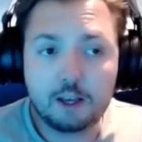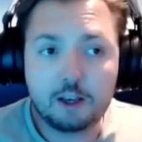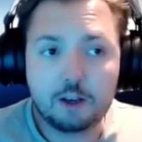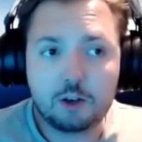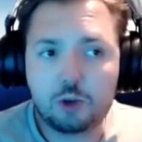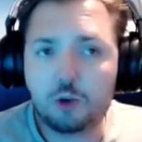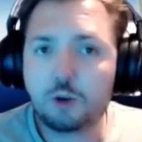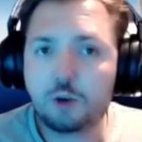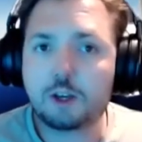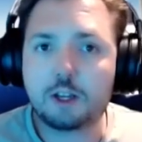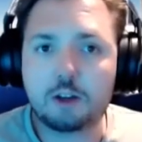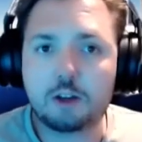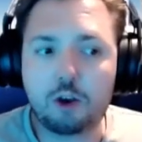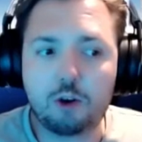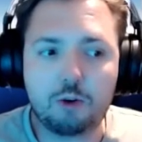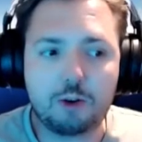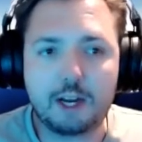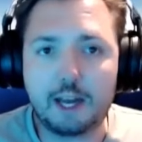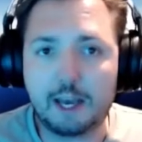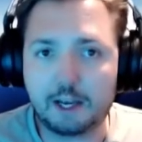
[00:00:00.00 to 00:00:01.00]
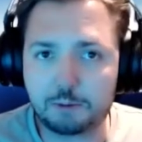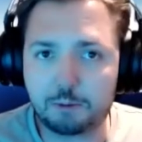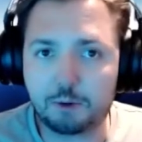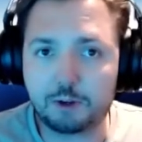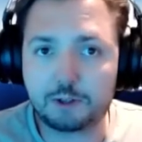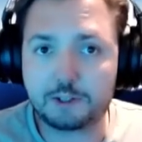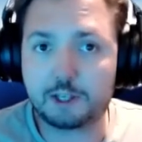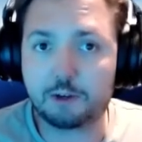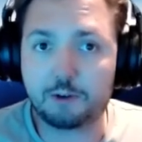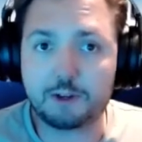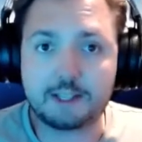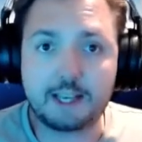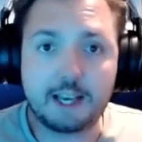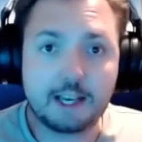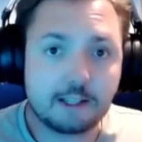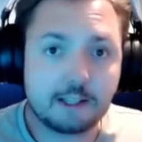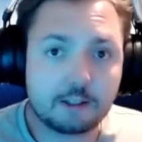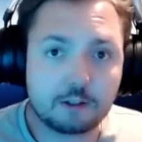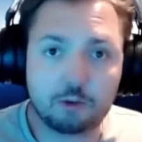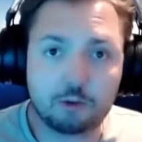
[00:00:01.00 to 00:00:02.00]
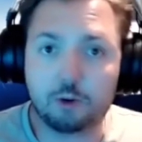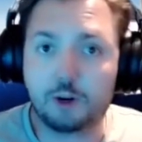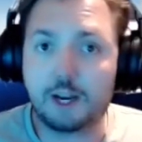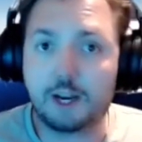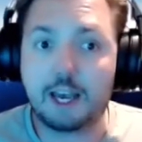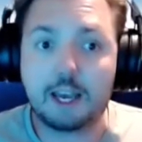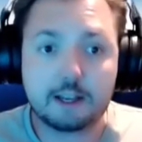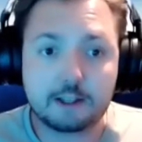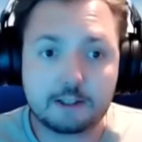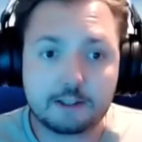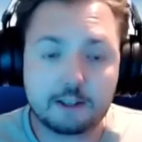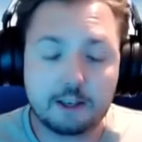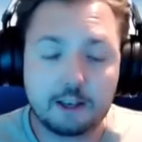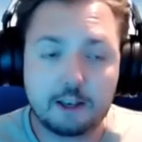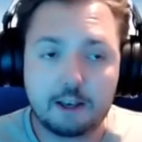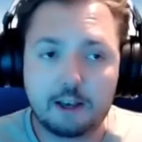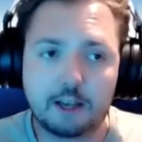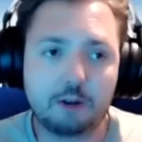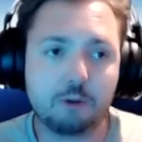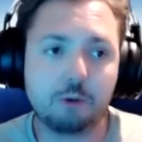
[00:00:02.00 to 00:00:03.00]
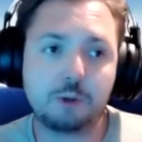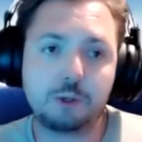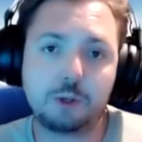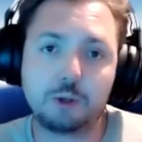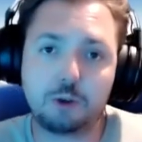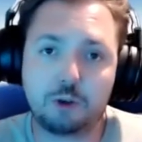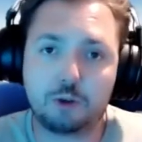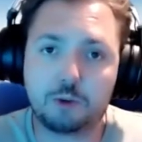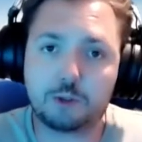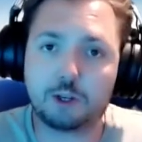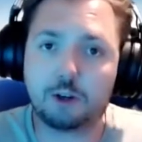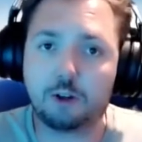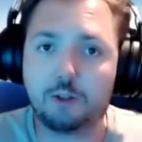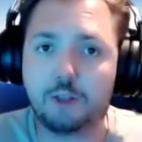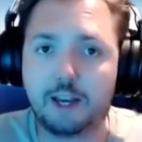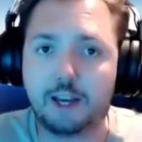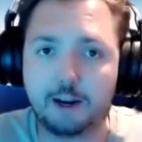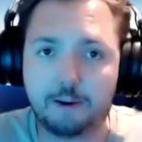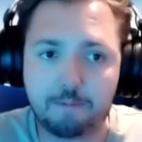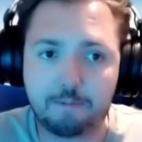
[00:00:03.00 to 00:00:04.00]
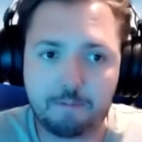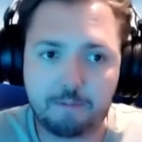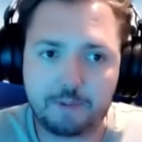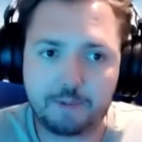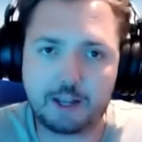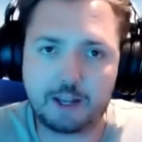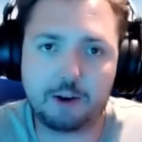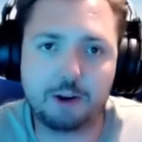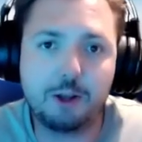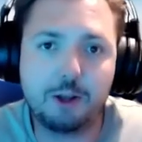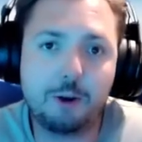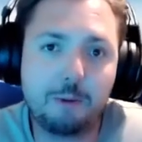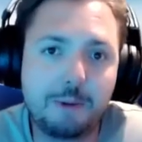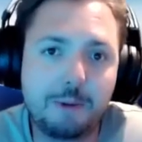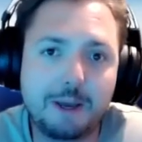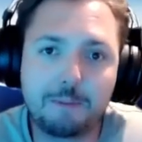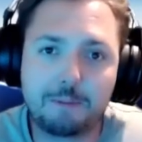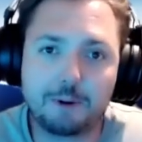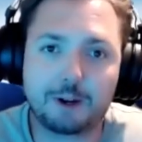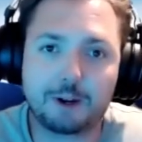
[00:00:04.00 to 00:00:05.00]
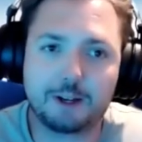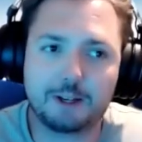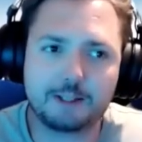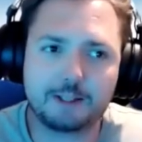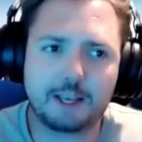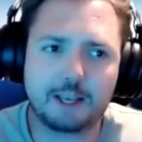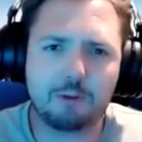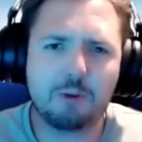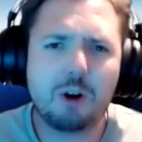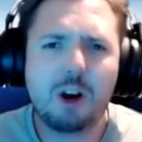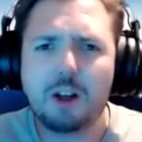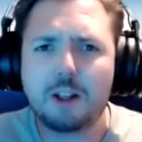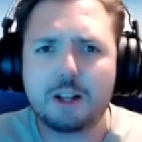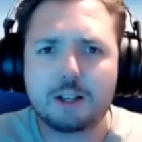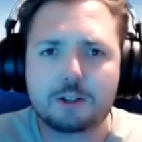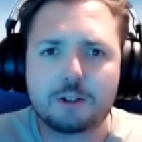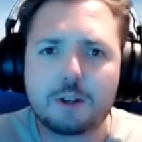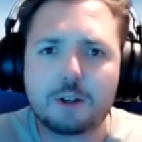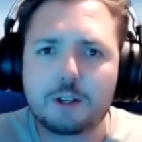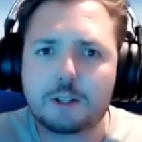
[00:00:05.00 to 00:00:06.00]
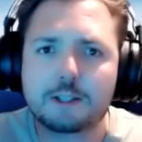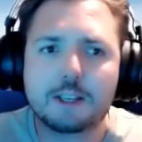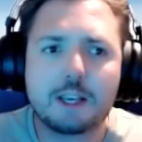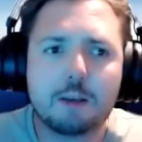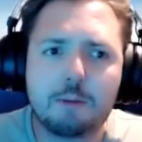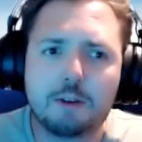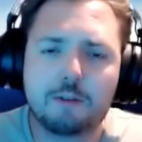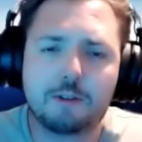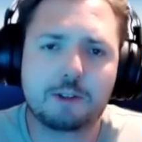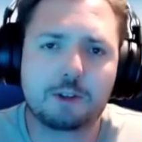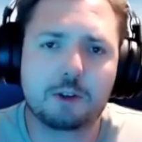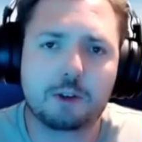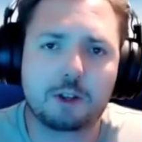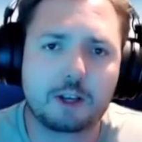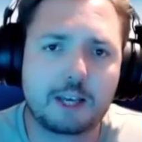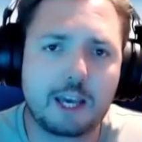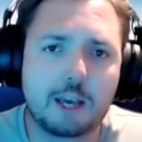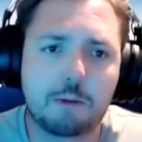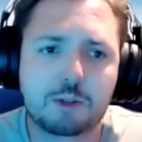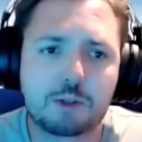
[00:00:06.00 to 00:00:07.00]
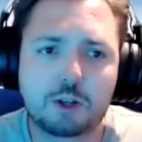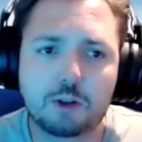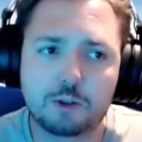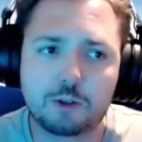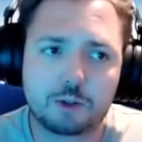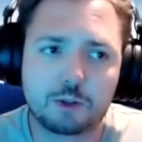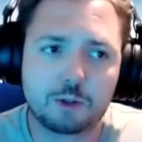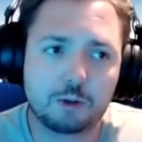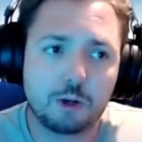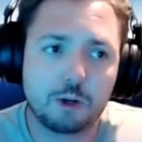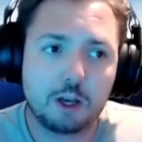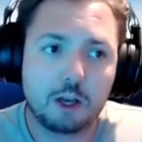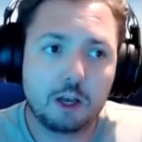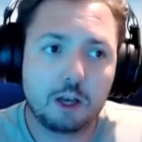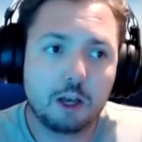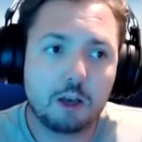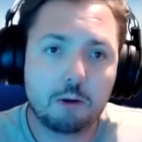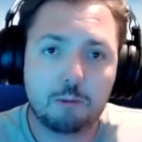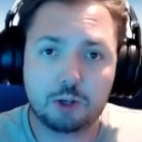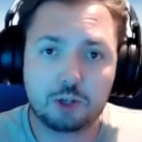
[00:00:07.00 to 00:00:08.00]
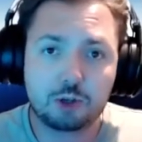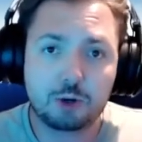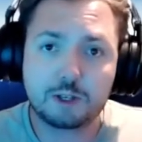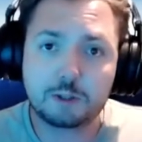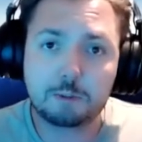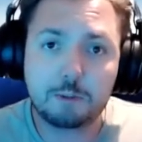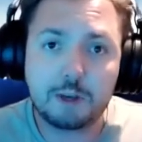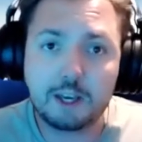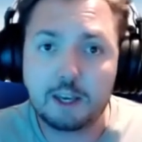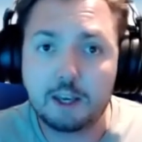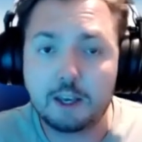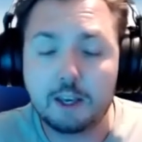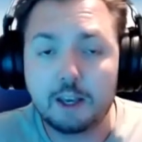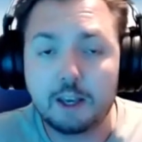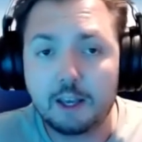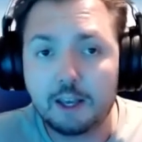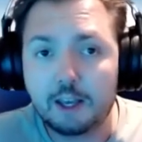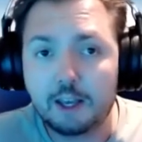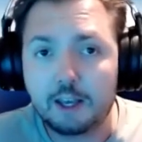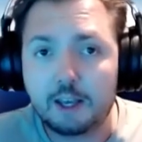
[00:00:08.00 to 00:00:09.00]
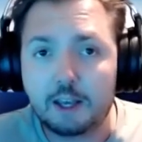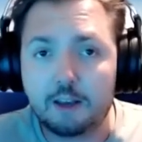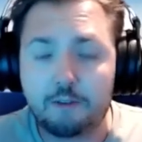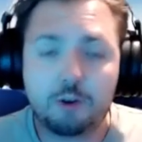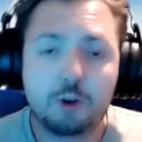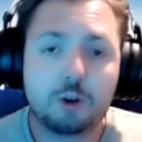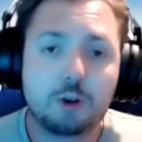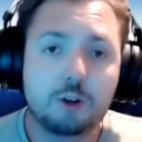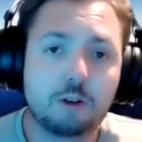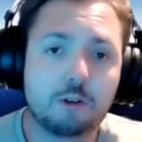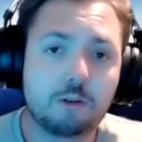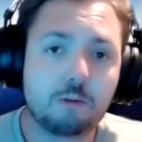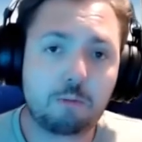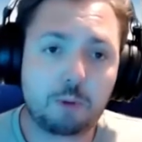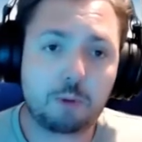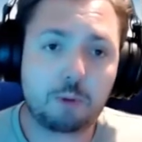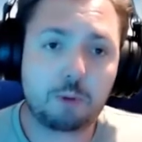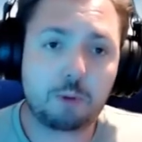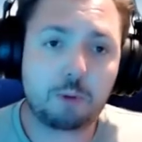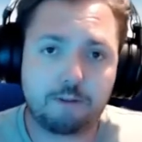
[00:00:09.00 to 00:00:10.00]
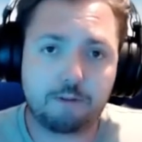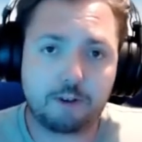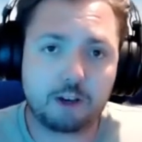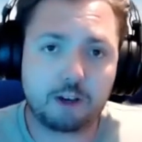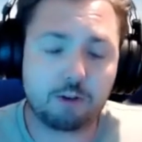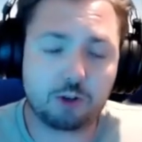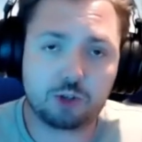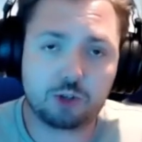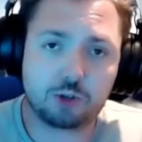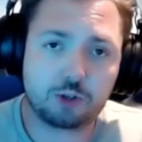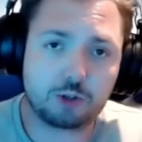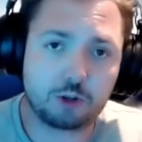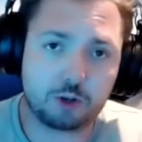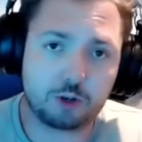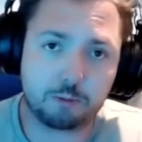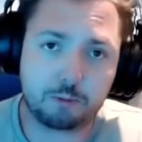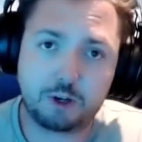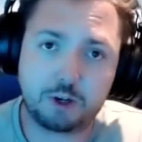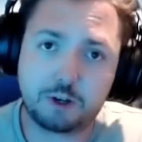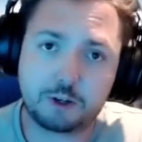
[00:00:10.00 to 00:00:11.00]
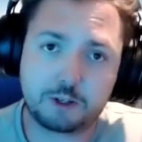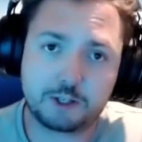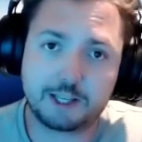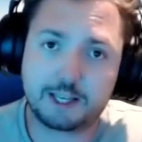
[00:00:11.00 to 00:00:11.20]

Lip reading: you can own an Xbox Series S or X and also use it on there. Now, I know people are going to say, well, that's not a sim if it's on a games console, but trust me, if you can buy a $500 box and